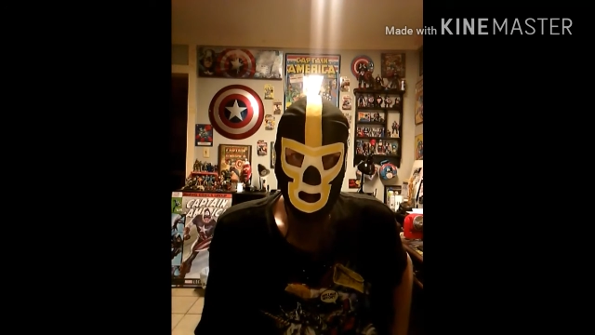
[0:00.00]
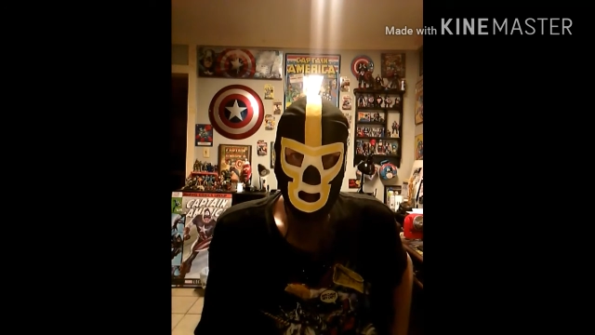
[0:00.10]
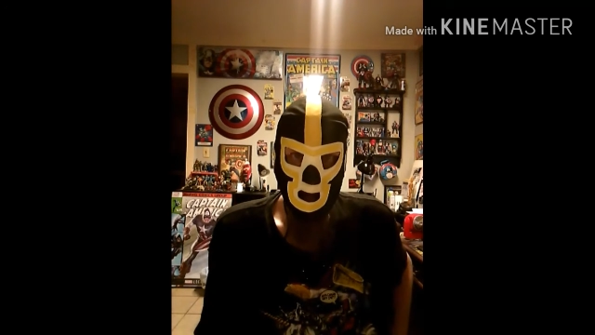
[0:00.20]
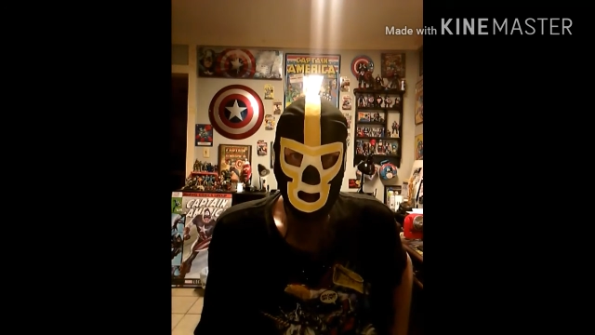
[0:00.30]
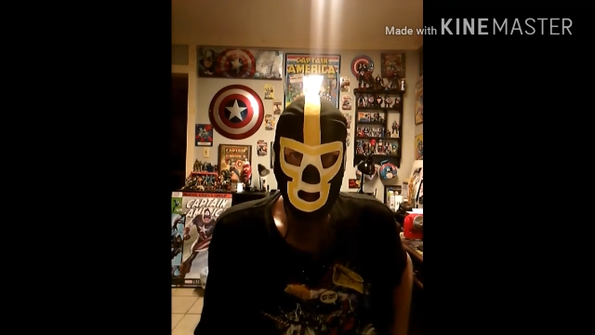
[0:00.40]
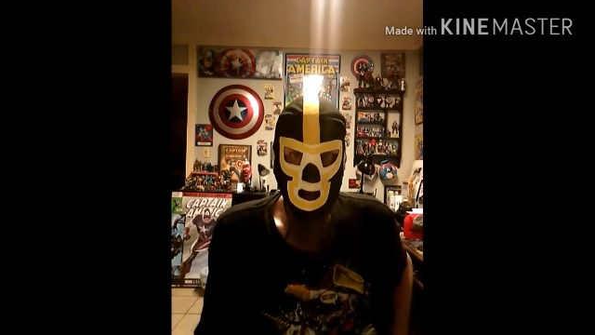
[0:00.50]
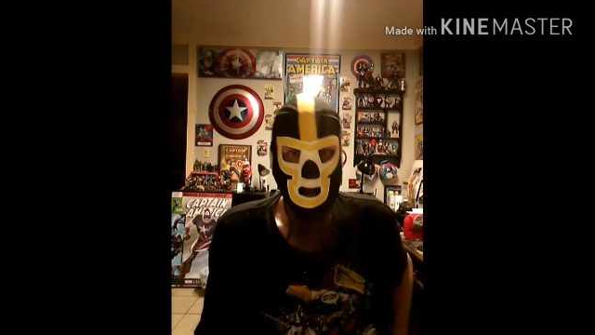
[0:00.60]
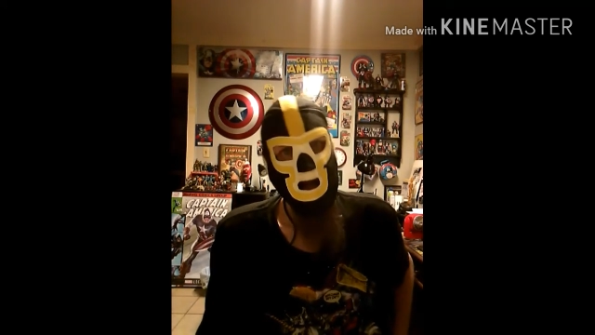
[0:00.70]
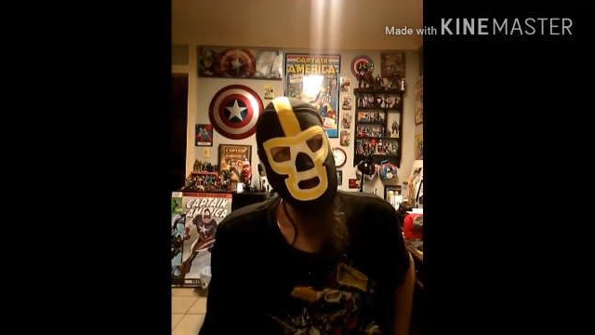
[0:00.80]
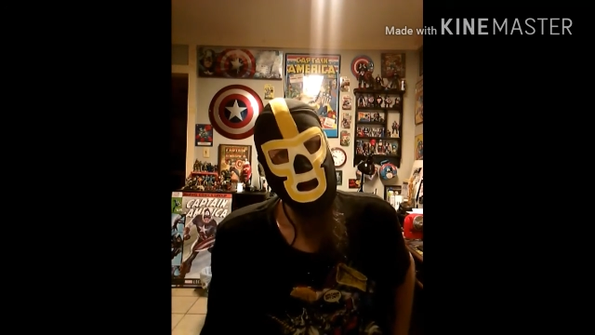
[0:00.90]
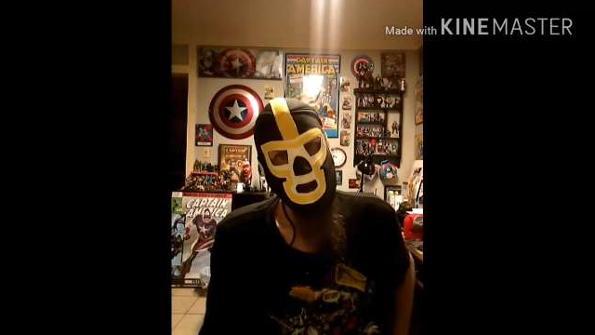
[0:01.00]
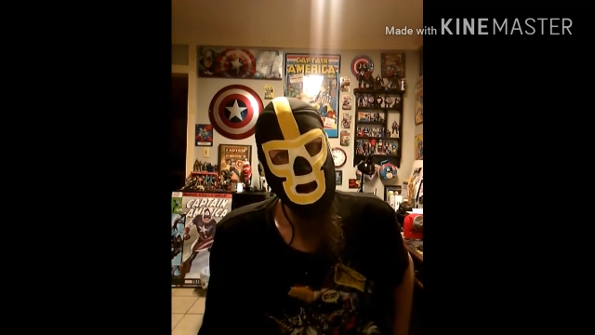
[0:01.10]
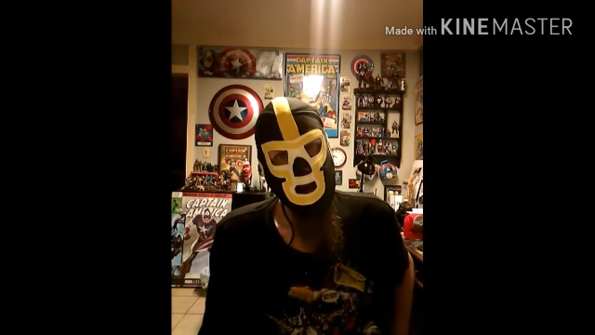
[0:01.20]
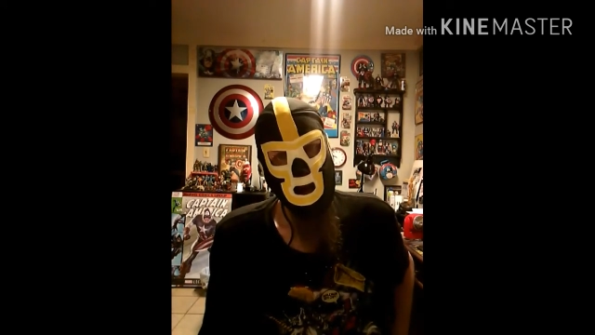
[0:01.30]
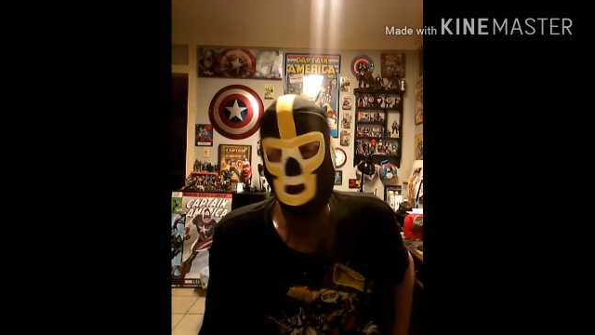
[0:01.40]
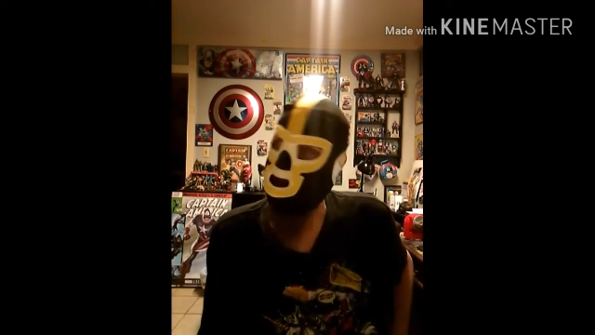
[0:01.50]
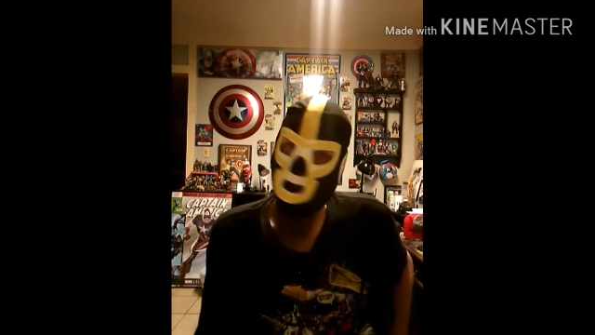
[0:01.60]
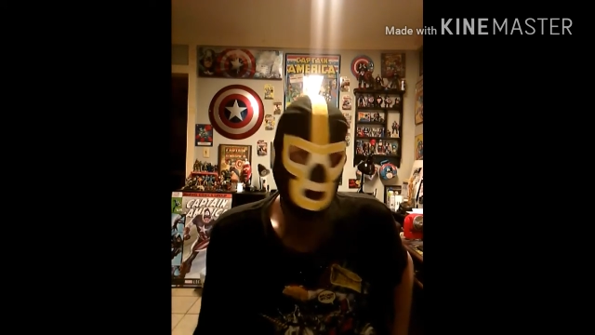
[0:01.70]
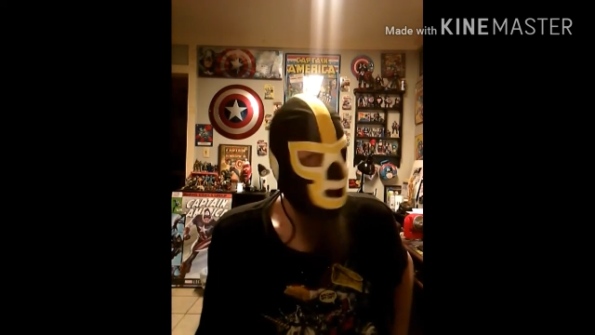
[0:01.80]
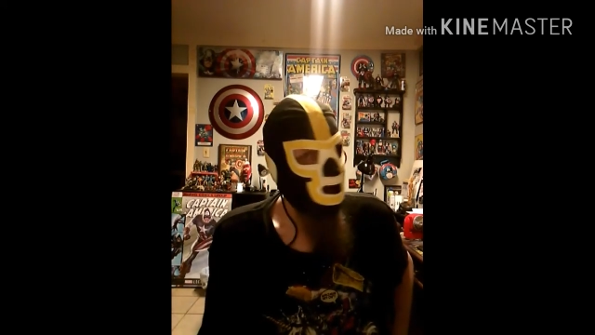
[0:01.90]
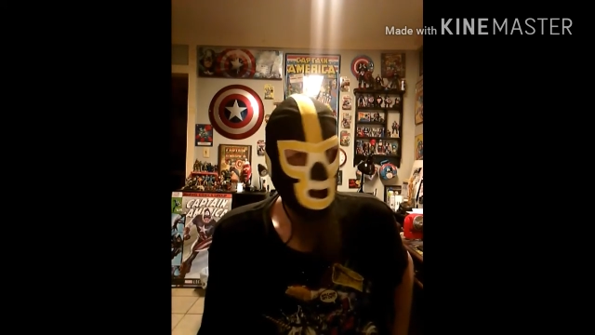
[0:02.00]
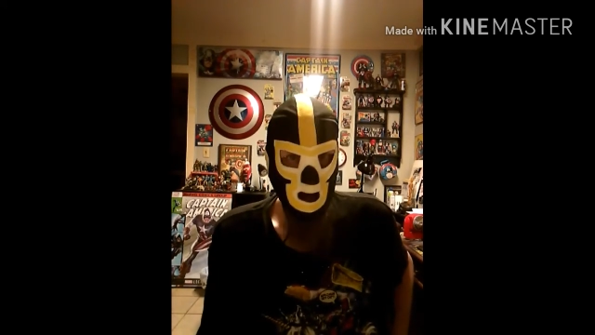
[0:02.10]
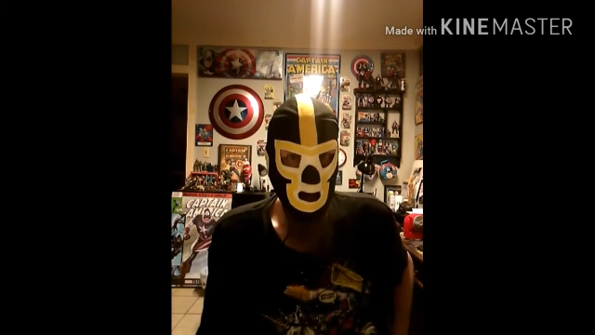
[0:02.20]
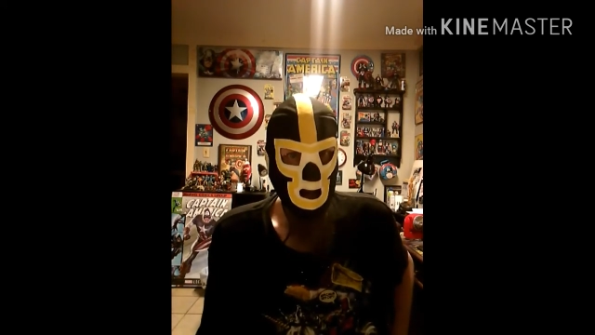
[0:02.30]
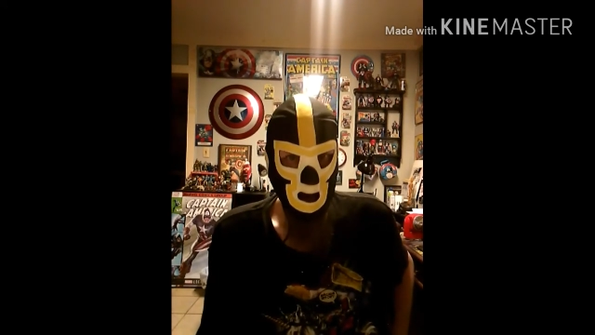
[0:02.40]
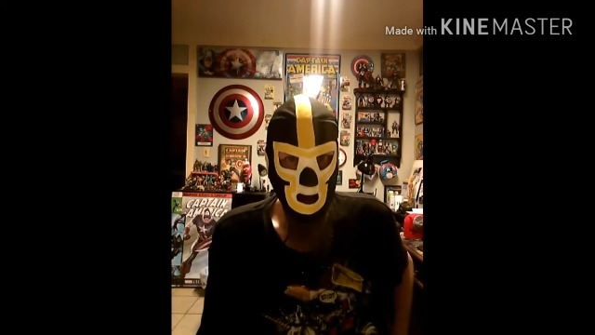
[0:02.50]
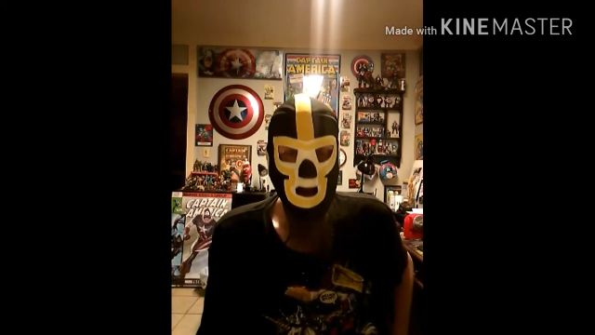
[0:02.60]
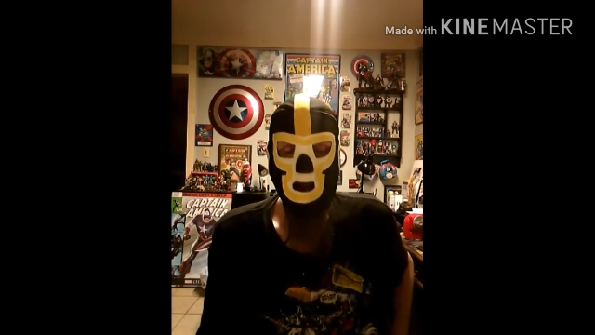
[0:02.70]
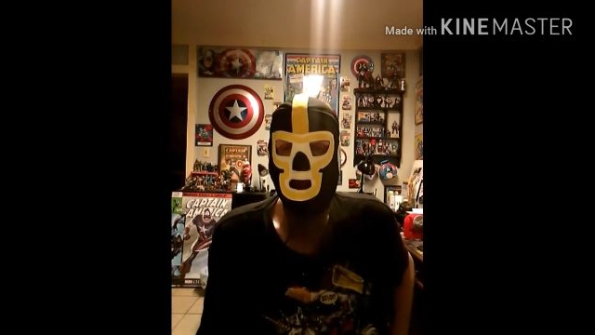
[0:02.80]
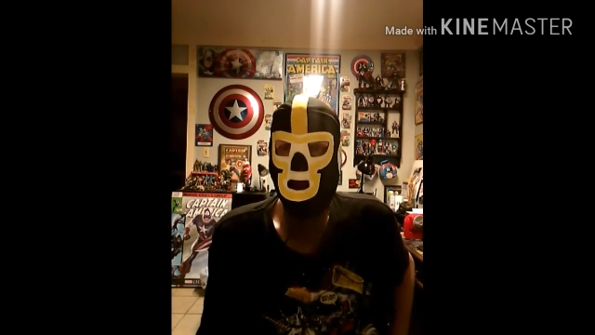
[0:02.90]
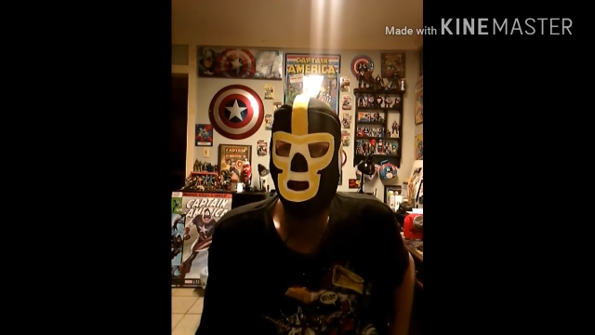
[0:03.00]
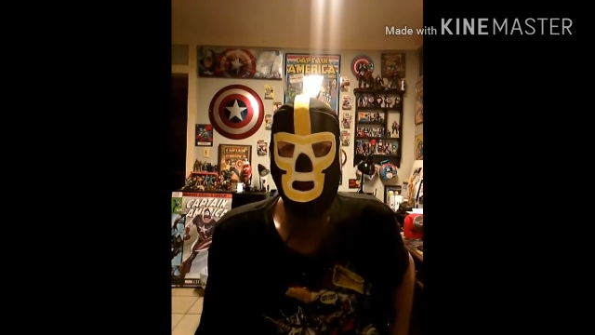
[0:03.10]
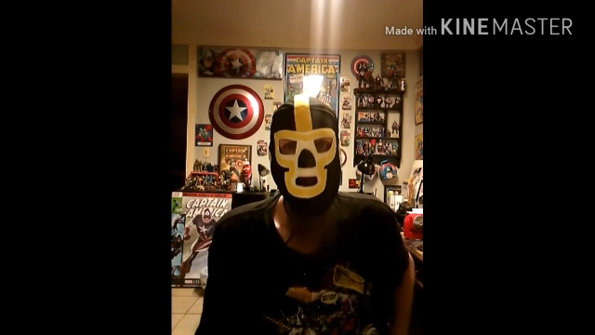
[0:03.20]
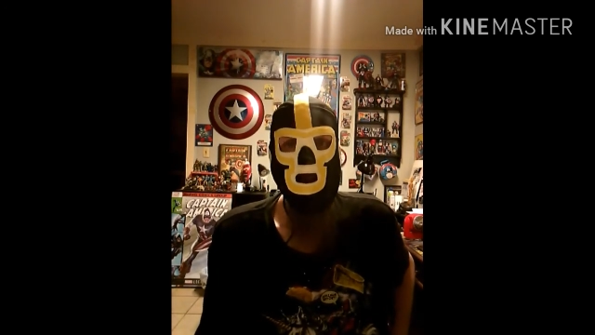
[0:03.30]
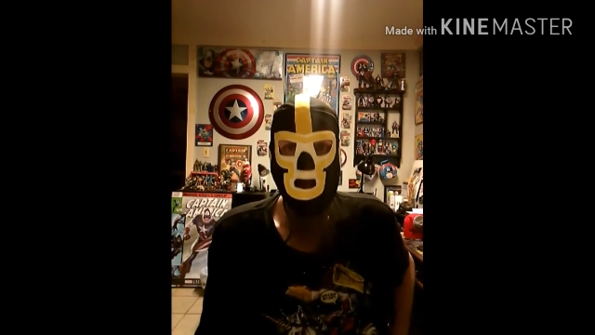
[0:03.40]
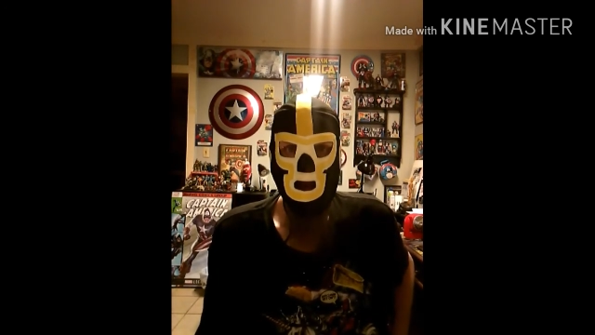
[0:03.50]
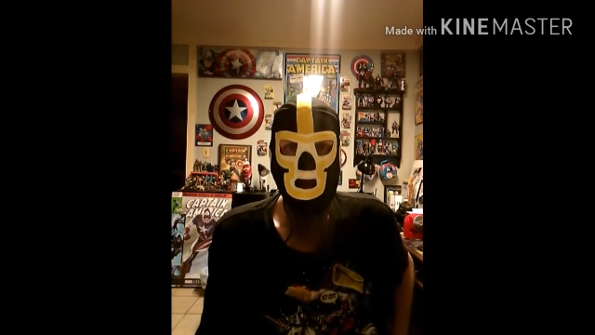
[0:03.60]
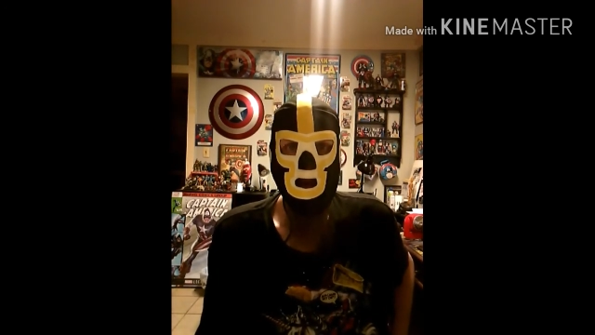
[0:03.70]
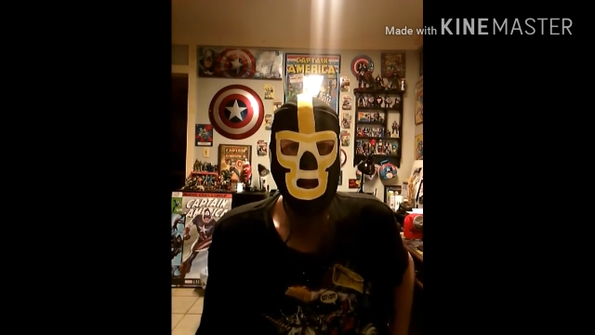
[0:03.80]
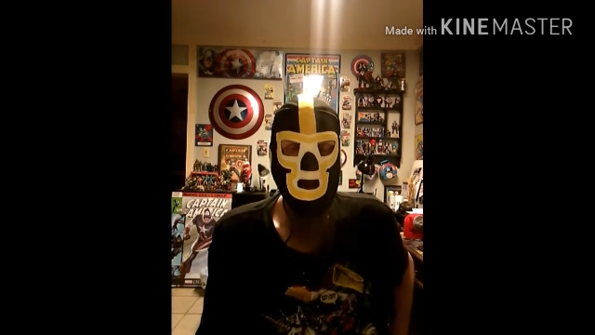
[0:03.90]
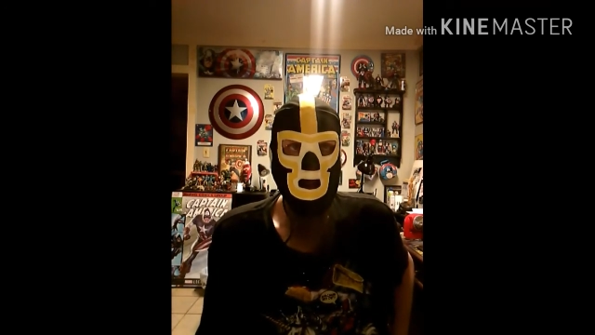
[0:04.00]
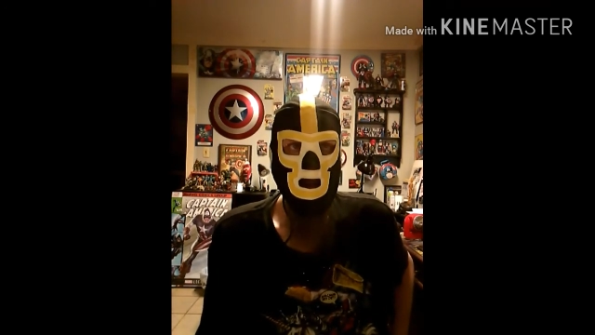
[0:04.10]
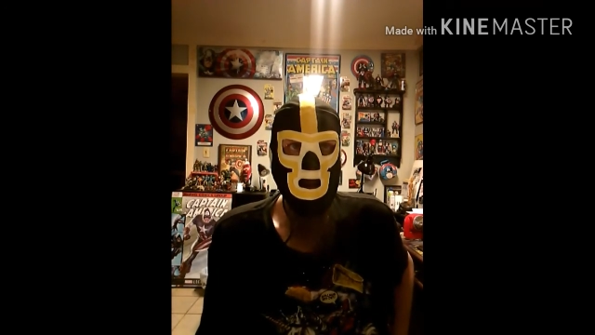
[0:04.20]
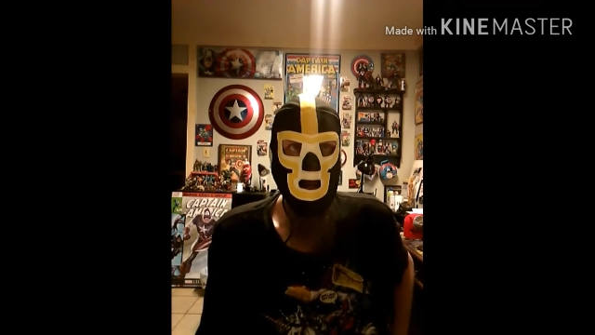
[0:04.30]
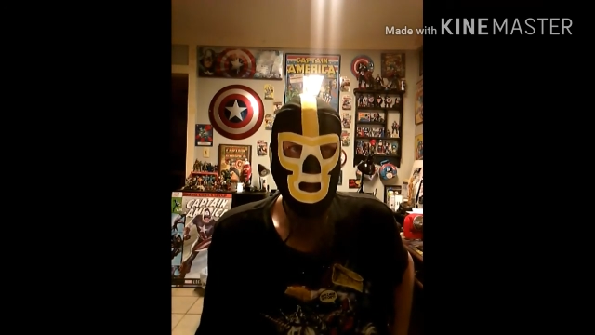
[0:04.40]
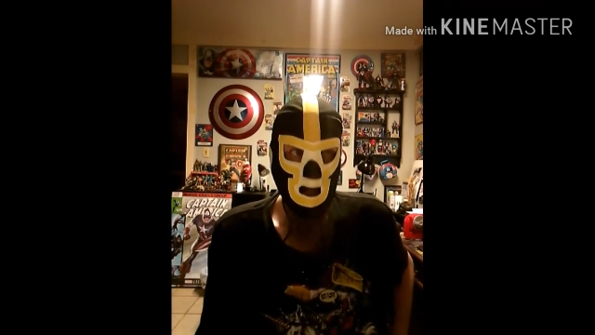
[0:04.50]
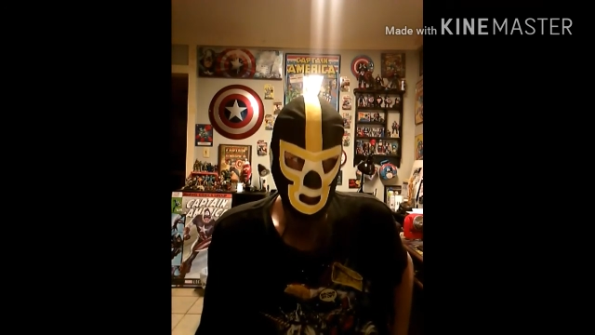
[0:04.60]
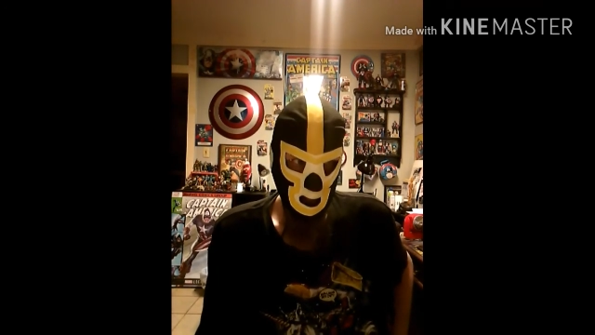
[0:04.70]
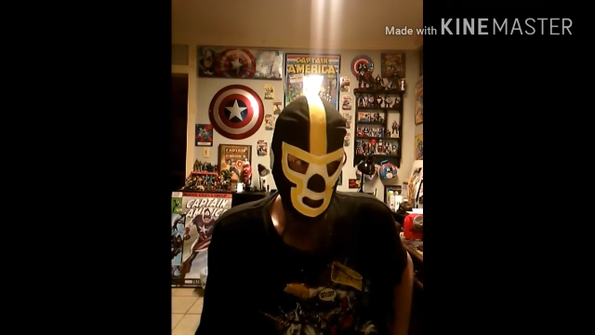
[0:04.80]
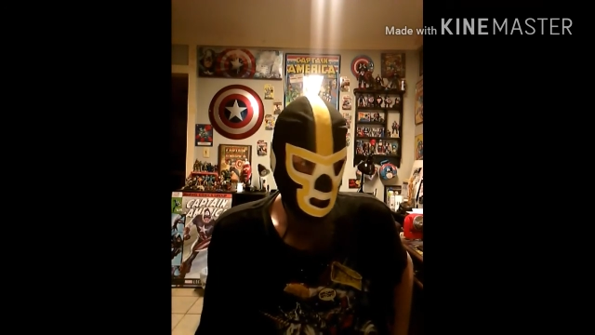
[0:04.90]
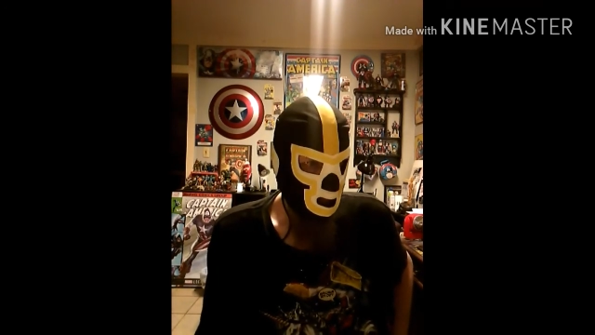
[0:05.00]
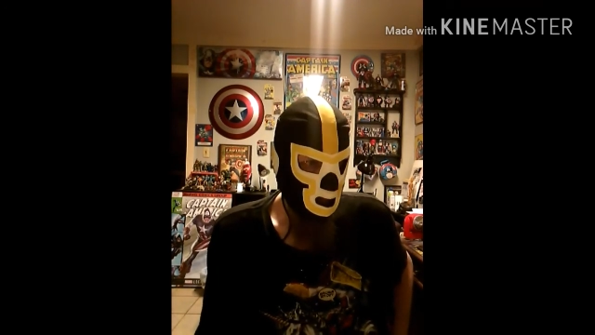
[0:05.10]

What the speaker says: No face is visible, so there are no lips to read.